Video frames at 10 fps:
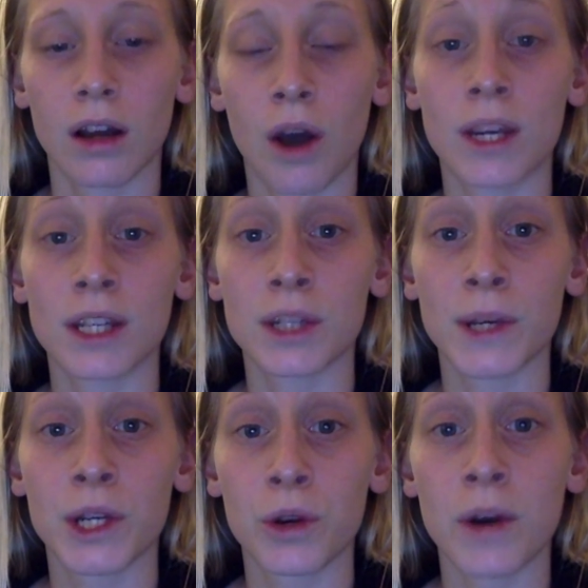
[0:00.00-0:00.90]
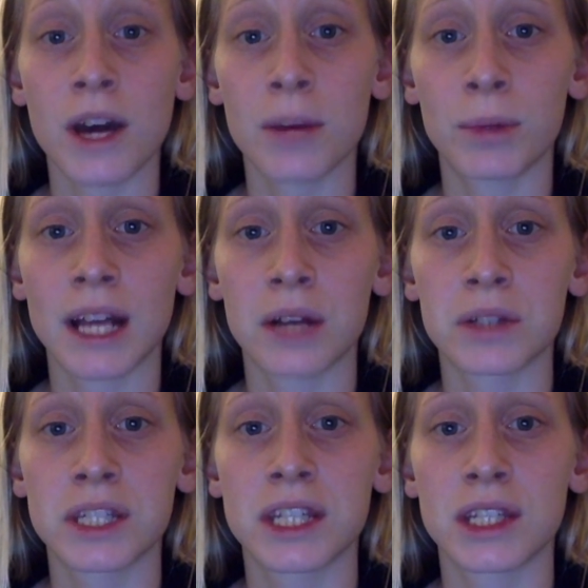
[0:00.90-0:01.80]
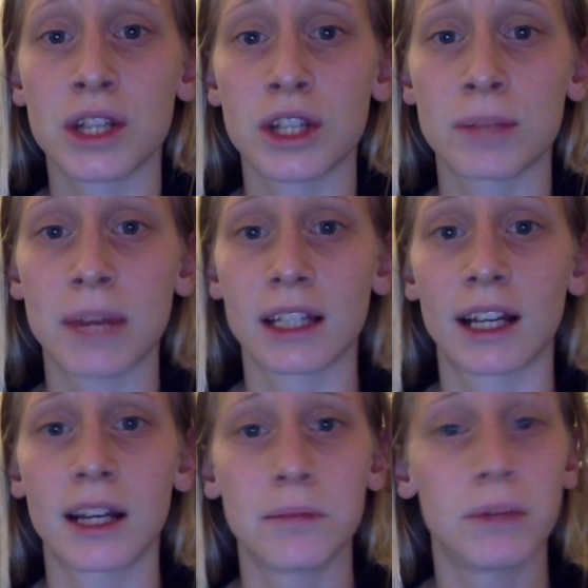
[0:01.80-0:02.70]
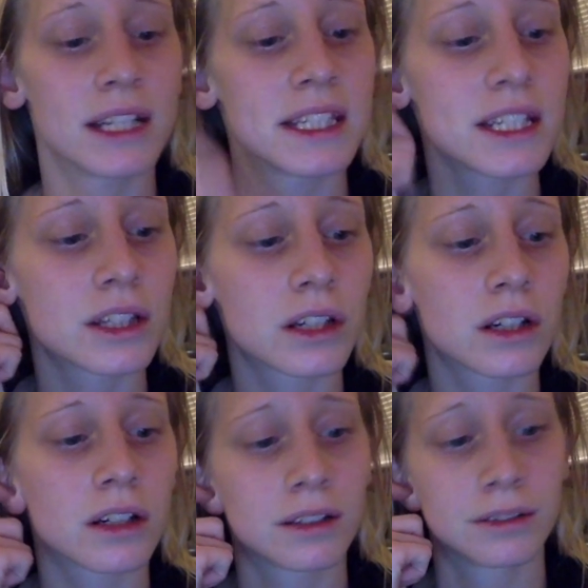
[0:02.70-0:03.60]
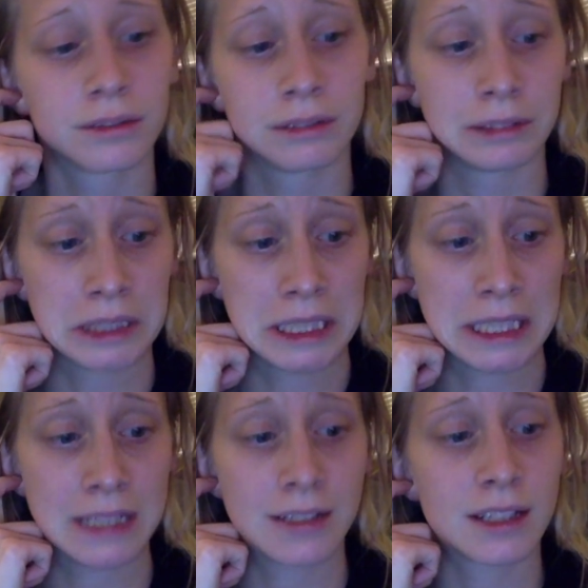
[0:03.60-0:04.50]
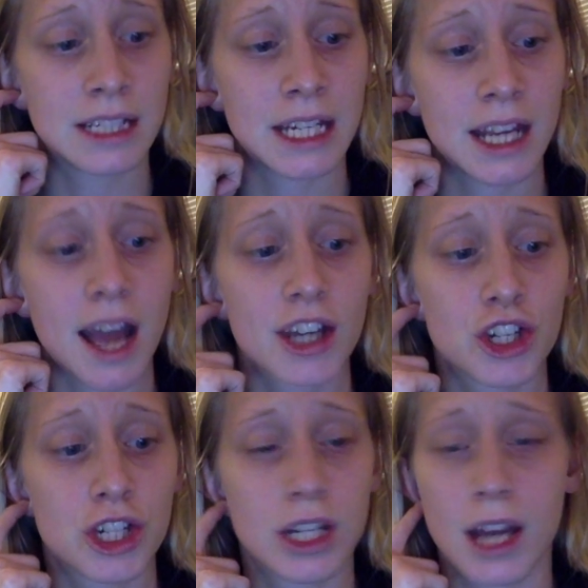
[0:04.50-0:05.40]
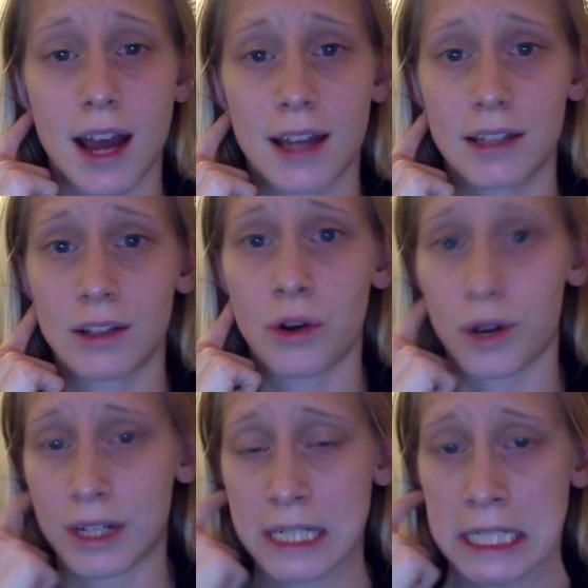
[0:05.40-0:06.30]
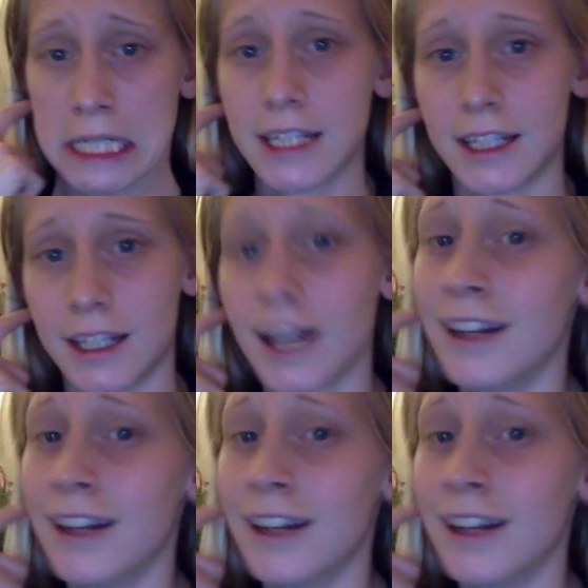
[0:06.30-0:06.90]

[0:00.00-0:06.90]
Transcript: okay, so I don't know how to pronounce this cosmetic line, but it's either T I G I or Tigi.